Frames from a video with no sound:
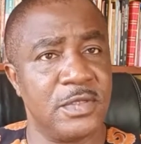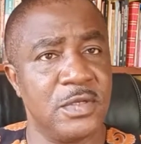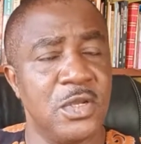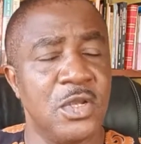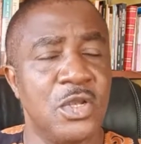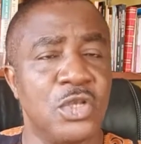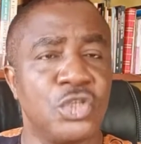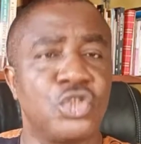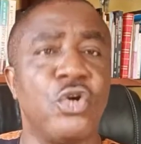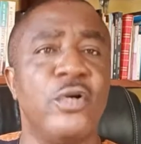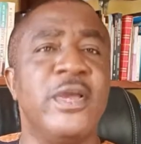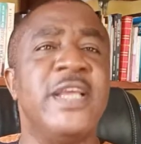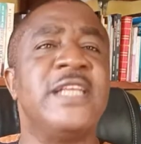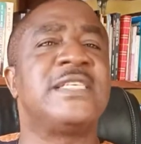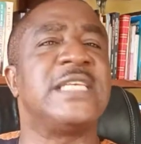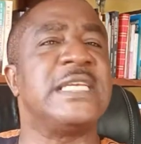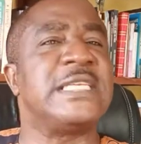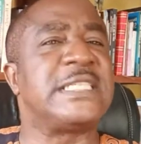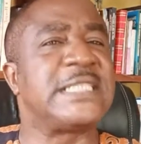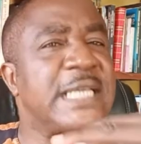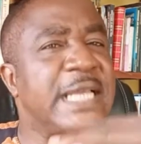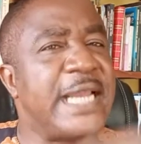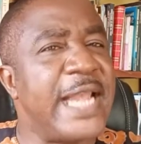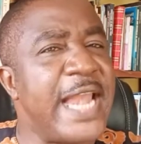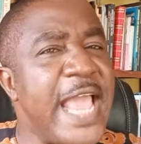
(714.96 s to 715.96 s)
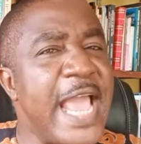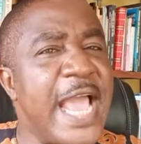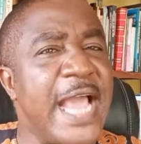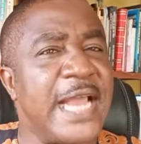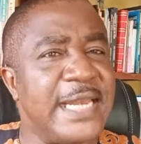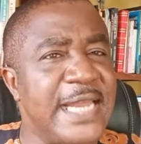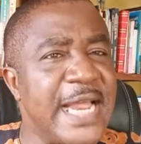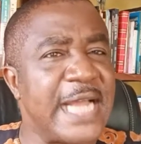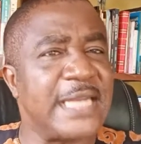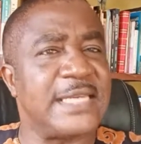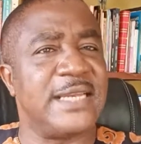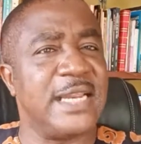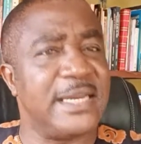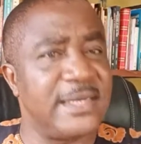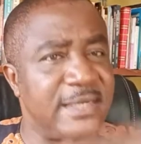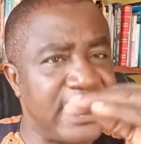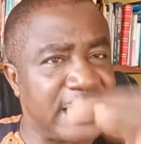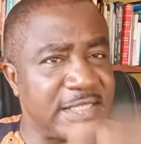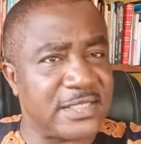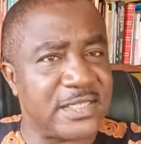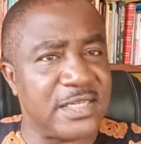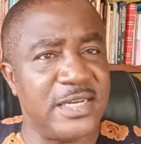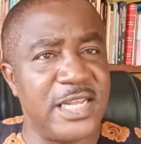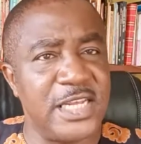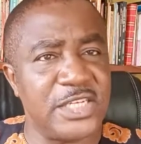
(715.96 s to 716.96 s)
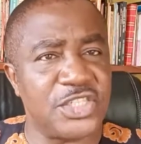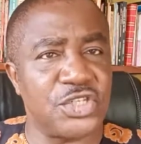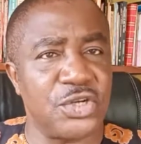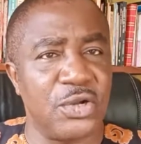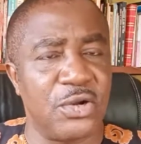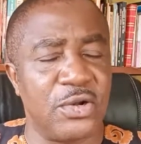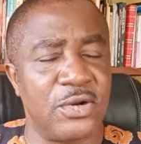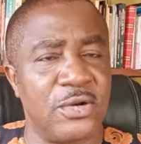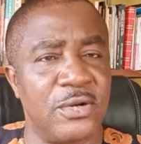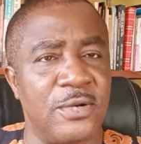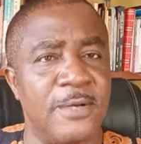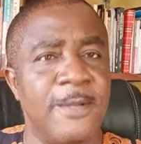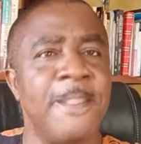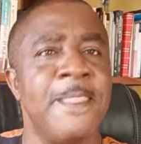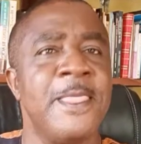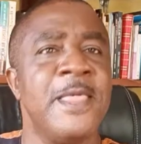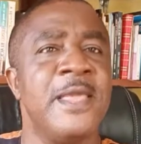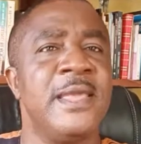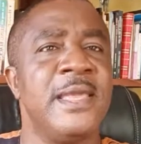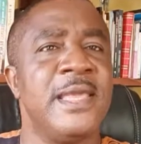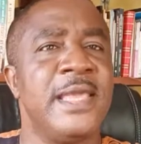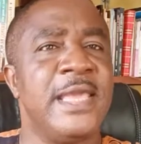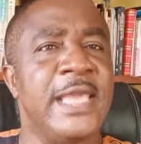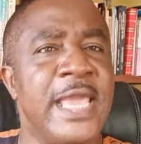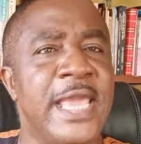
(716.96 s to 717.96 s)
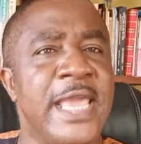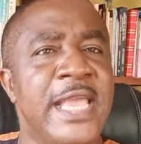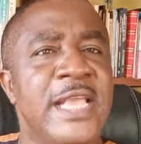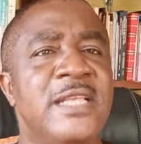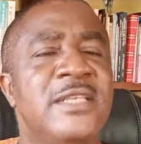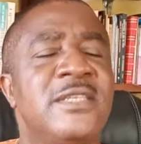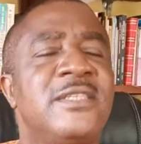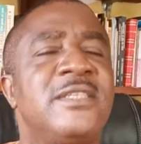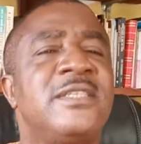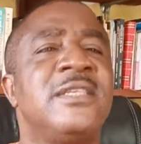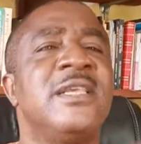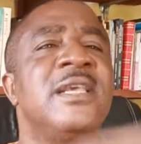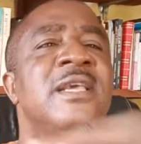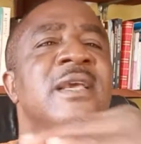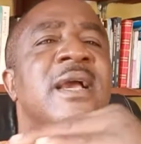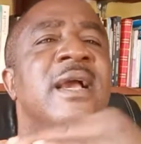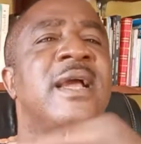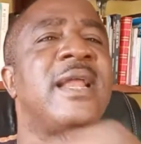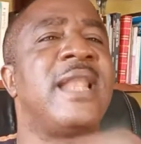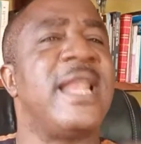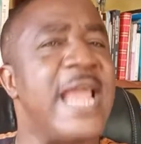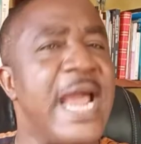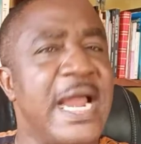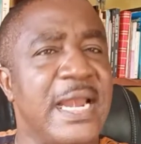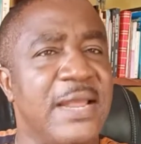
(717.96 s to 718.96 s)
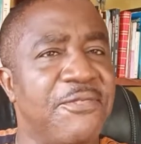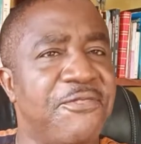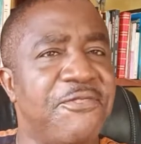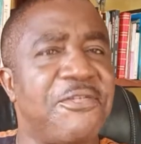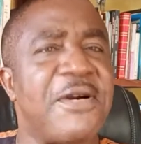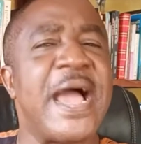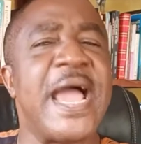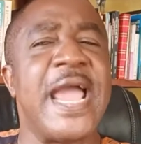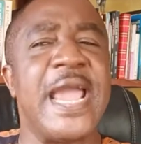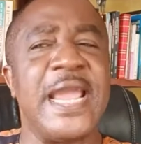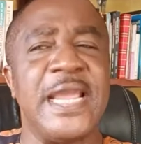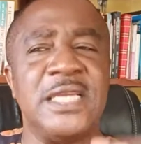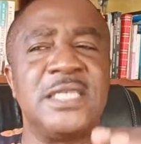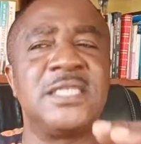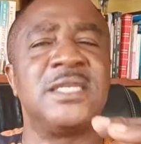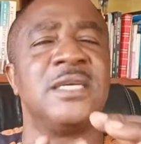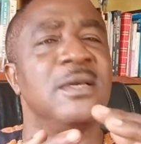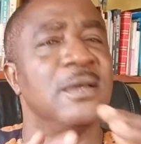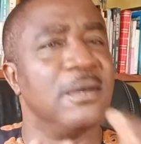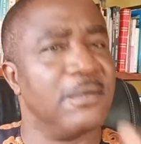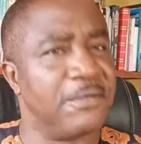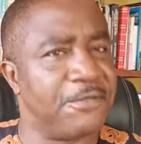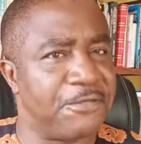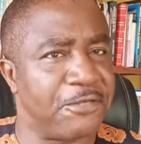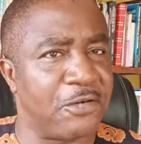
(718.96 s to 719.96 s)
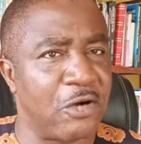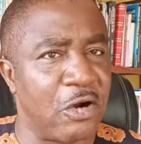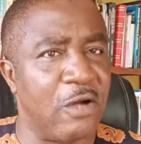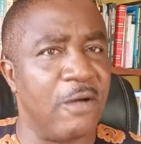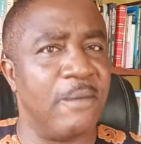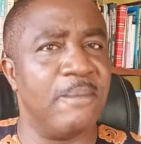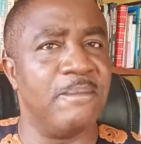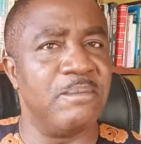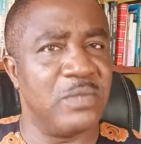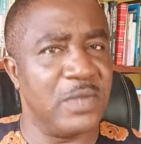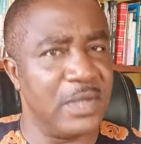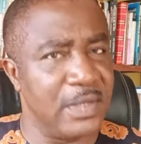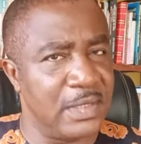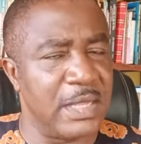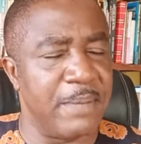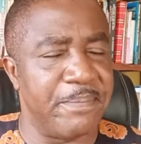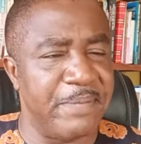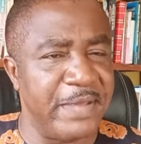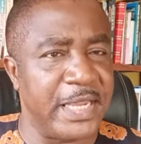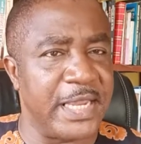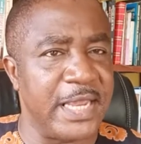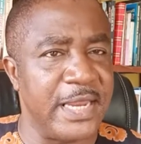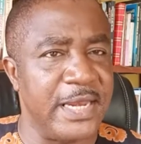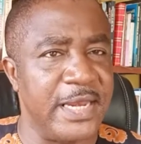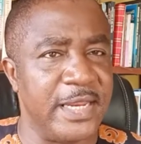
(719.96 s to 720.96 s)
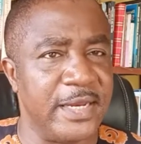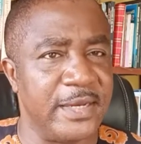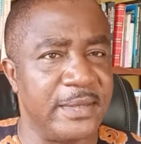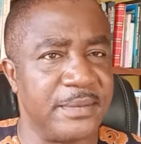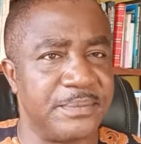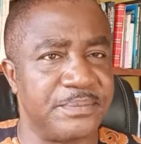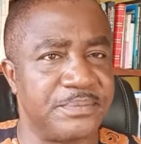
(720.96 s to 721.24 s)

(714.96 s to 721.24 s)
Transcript: So it is clear that the destination is clarified from the beginning.